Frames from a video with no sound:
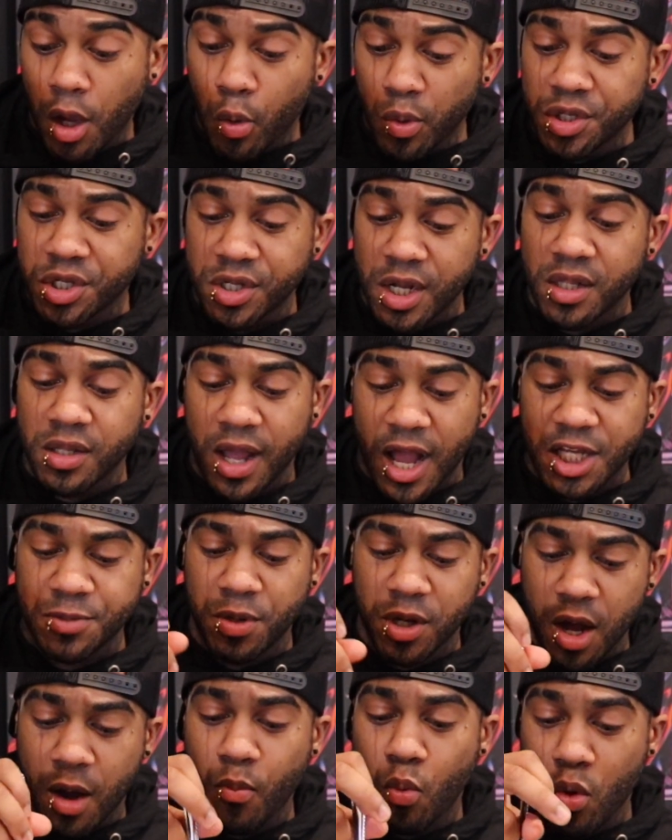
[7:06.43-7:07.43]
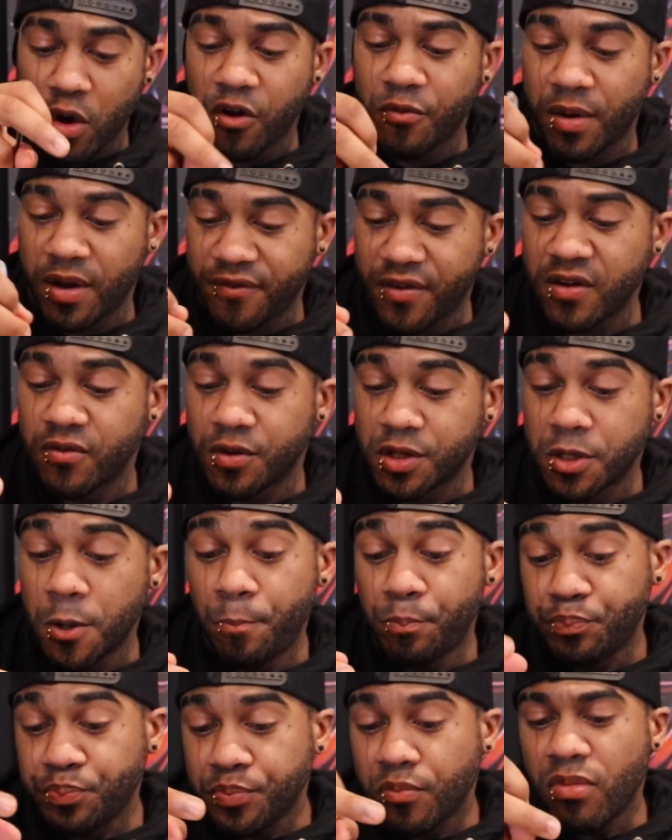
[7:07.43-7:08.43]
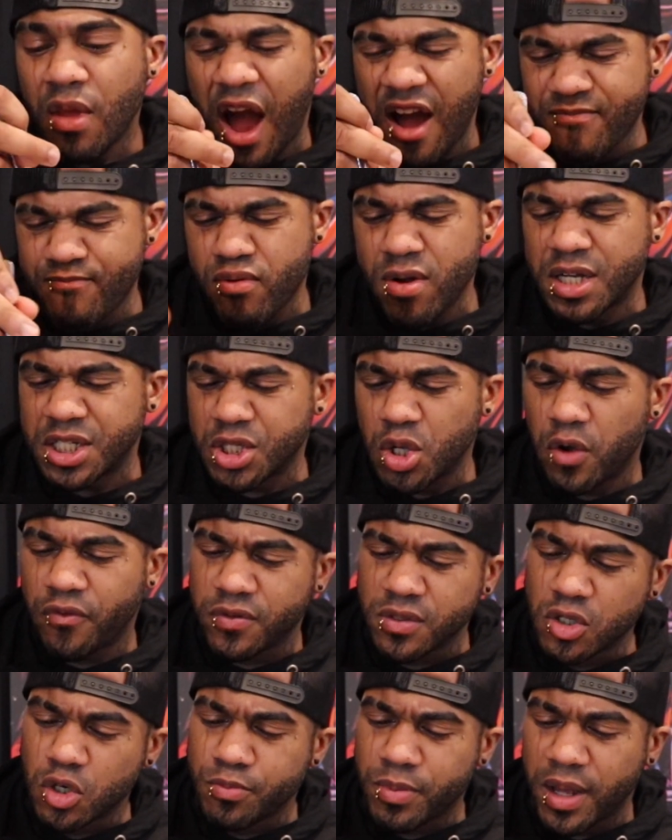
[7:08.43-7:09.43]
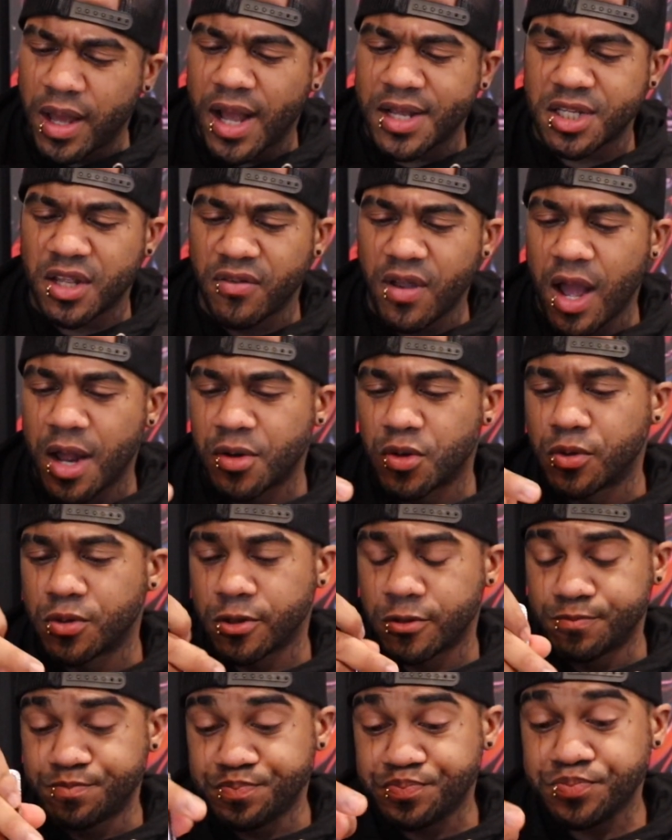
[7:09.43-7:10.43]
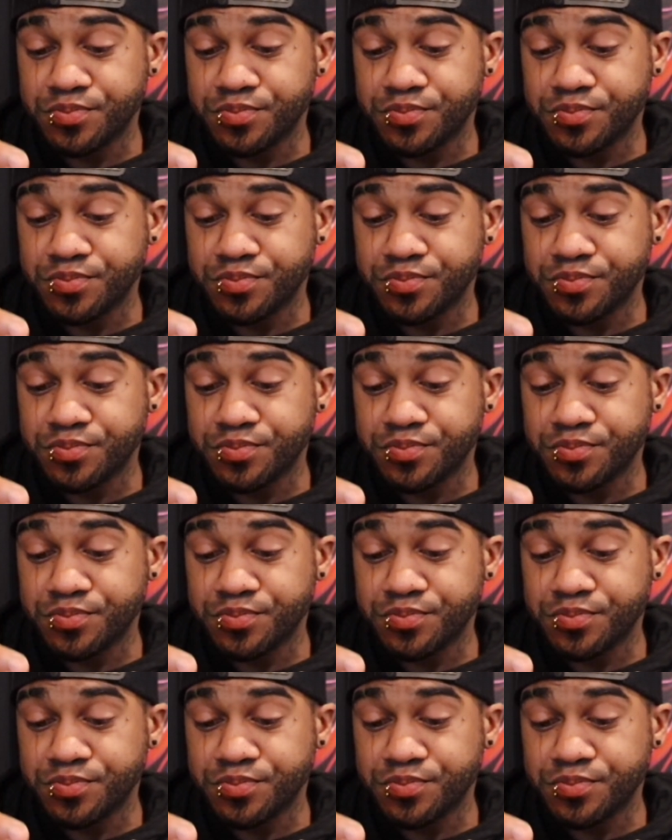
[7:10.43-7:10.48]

Coincidentally, has become one of my favorites. I've branched off a little bit as I've gotten older.